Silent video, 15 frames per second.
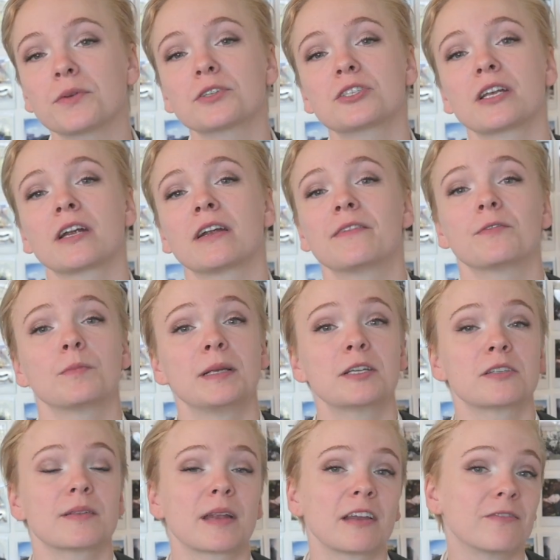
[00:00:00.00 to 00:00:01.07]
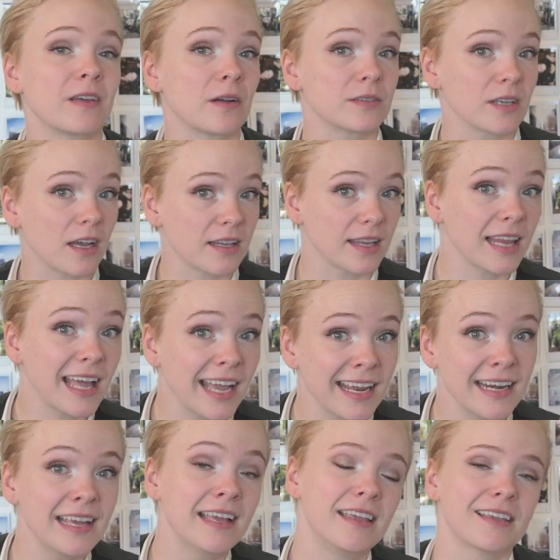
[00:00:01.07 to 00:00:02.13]
share information that I found
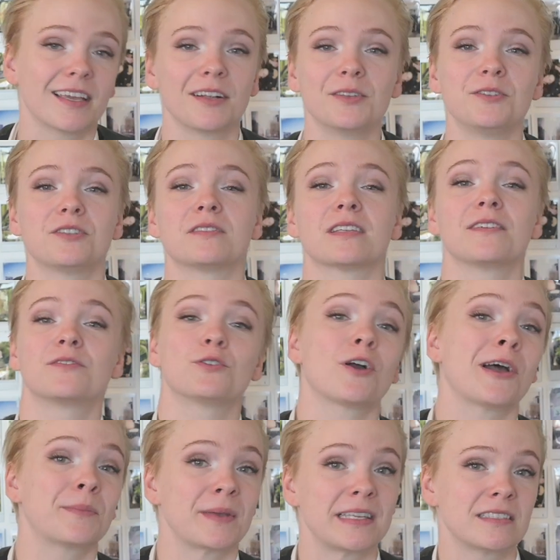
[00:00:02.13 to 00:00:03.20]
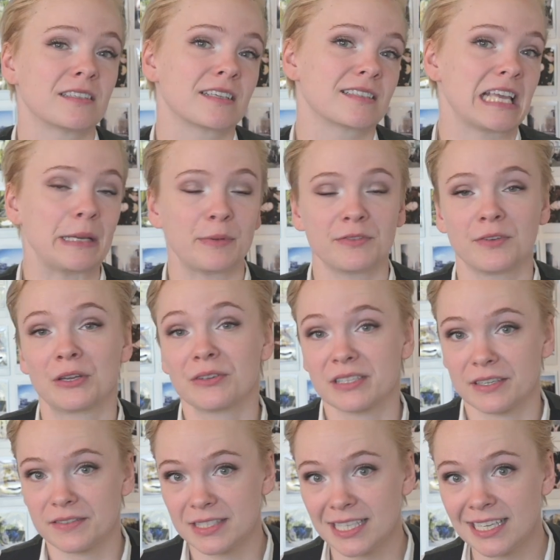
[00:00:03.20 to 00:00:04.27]
online, conclusions I've drawn based on example photos
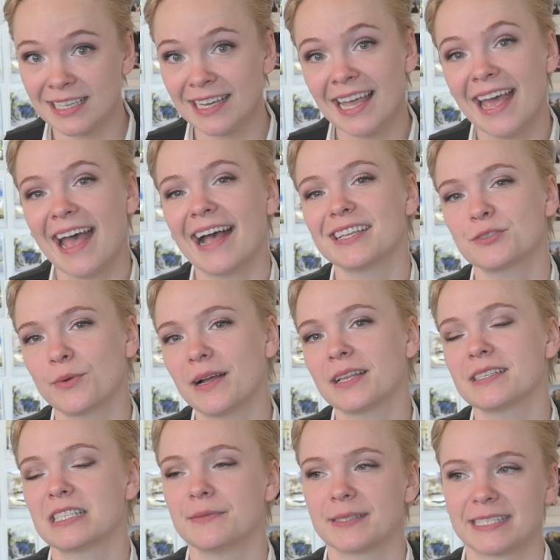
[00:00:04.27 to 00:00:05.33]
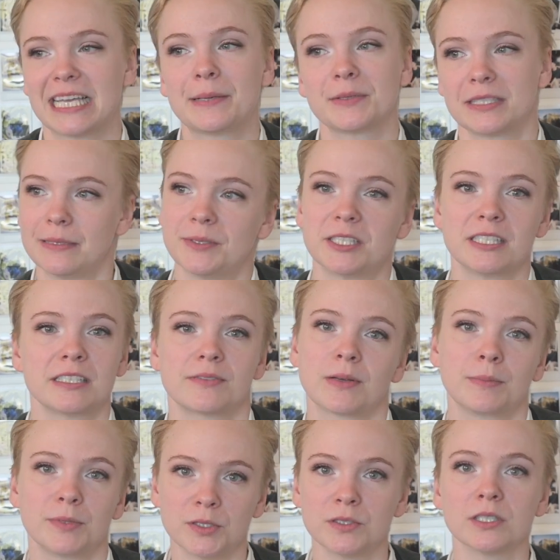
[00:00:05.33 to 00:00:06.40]
I've seen, as well as some example images
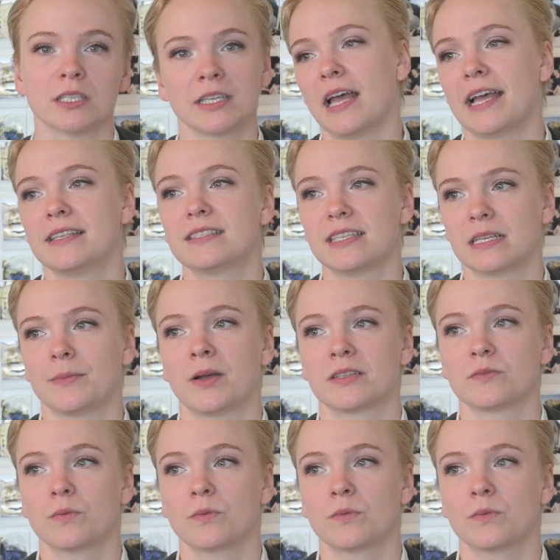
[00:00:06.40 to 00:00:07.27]
from Google and Cinemot's